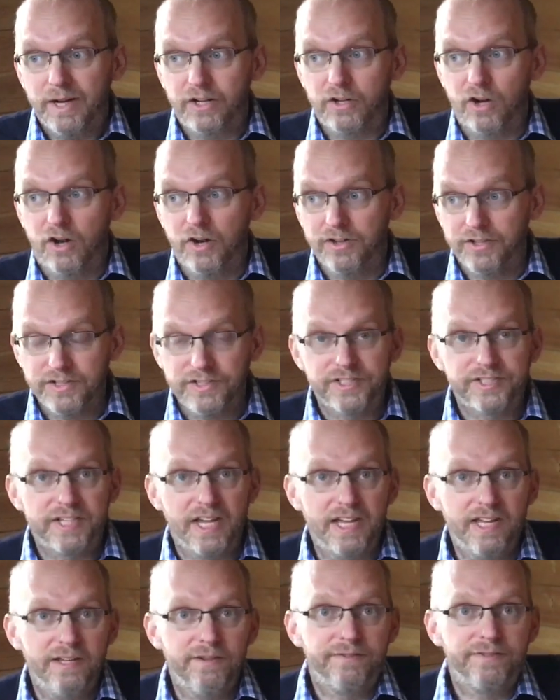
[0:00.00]
God had
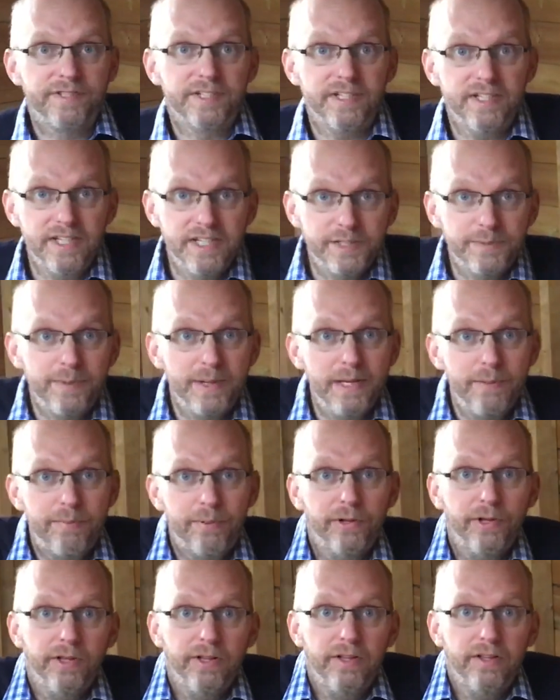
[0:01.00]
saved his
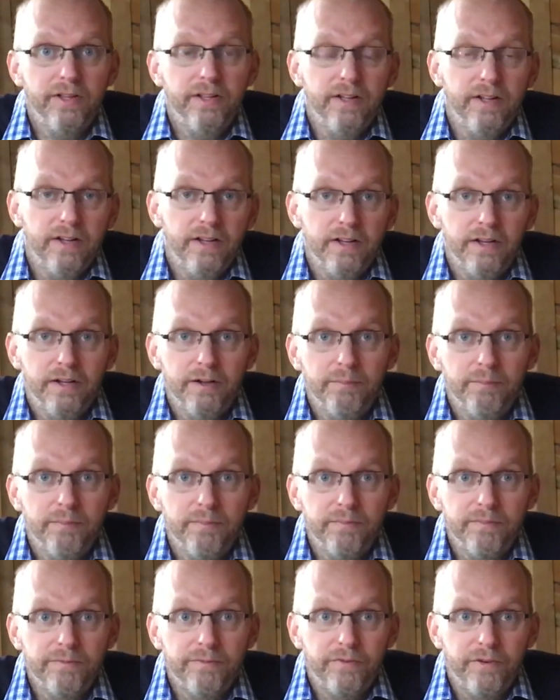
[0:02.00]
people
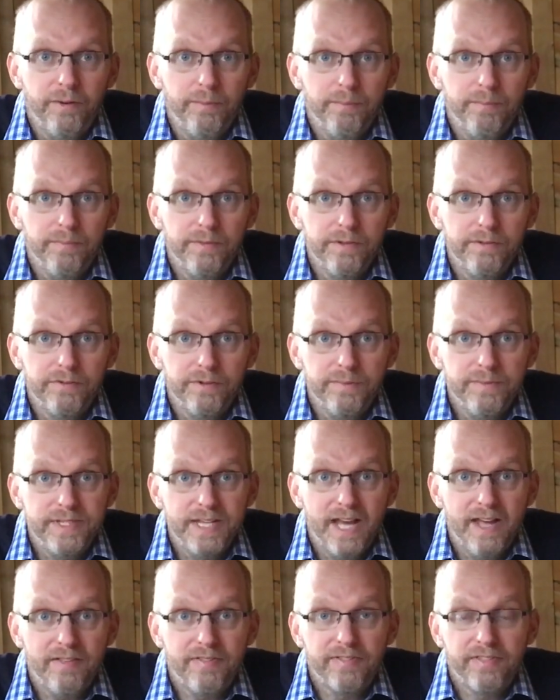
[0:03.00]
from
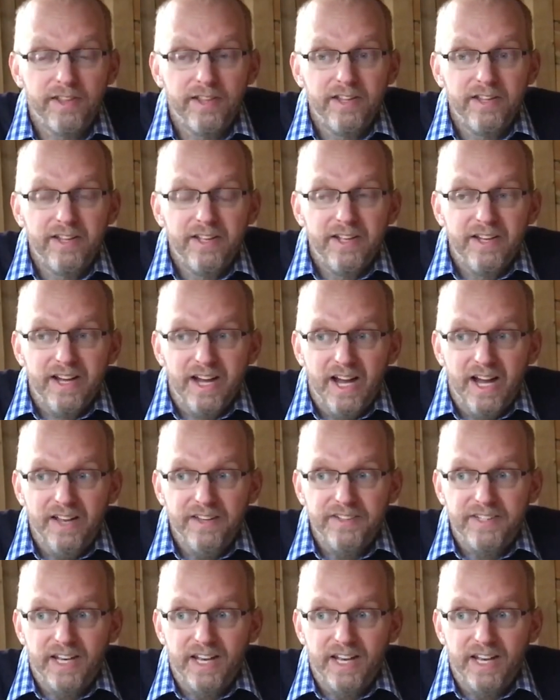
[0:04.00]
death and